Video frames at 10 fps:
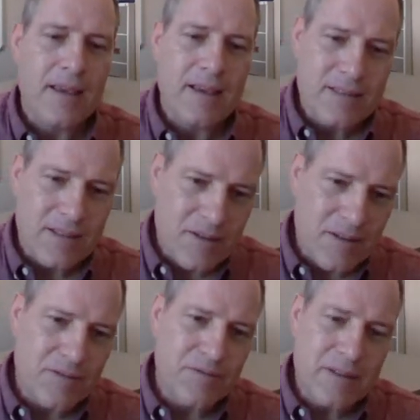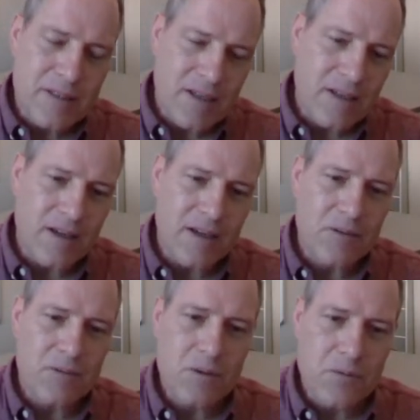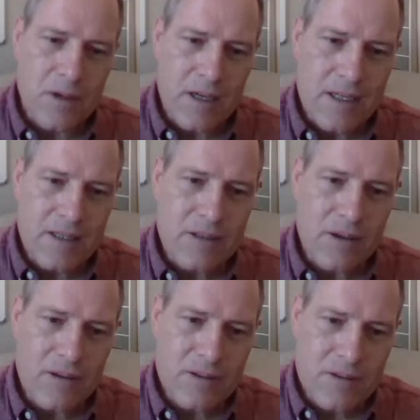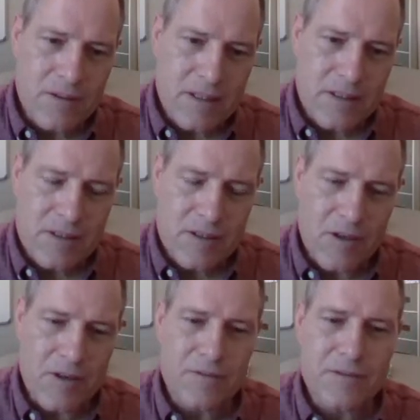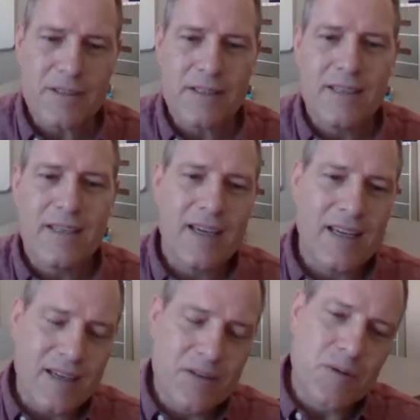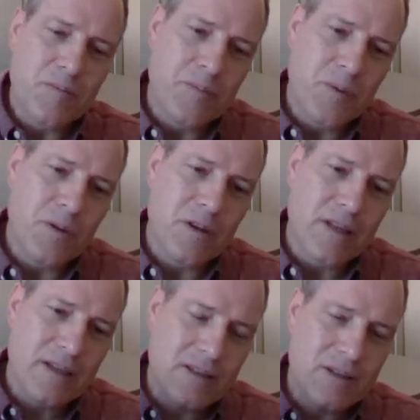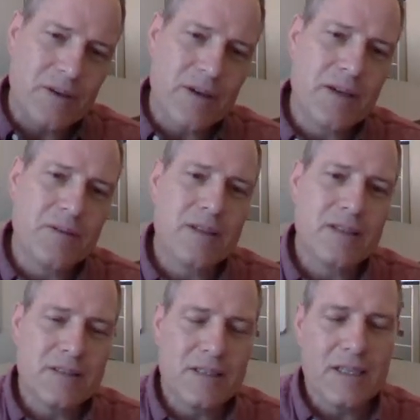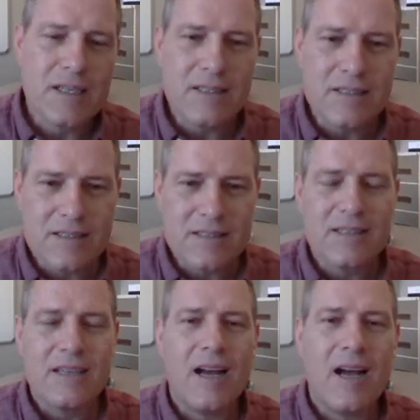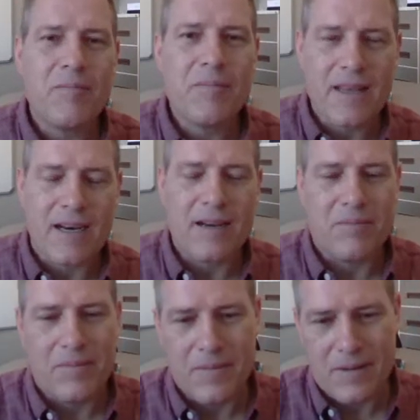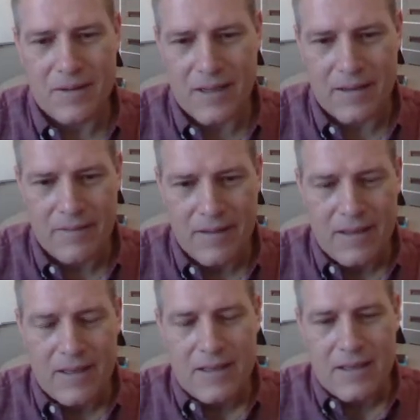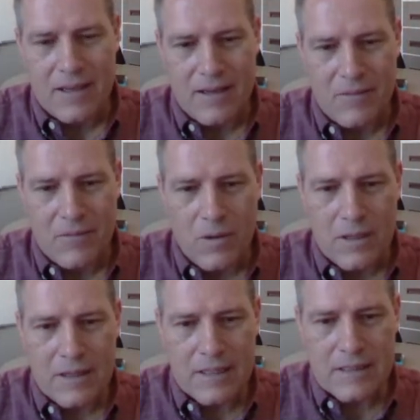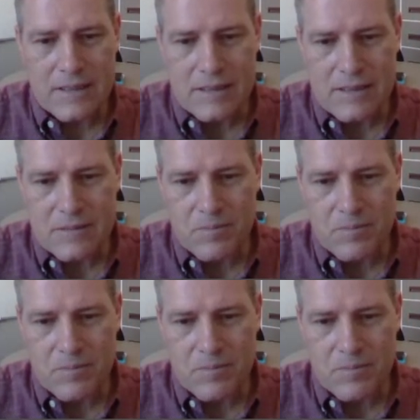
so the fishing line will wind onto this shaft and it will pull the trolley with the Shigleys up the ramp. Okay, what this